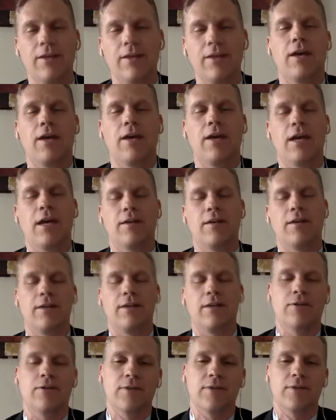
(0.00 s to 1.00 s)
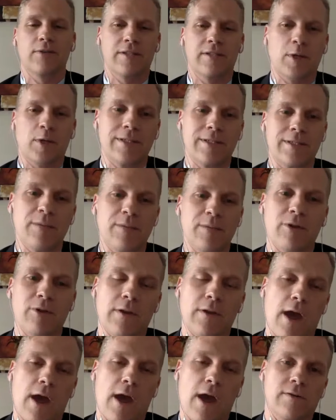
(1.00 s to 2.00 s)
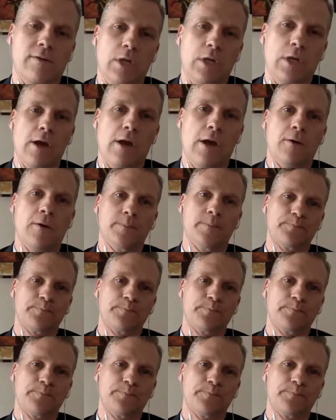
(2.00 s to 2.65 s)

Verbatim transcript: and you know it's much deeper than that as we know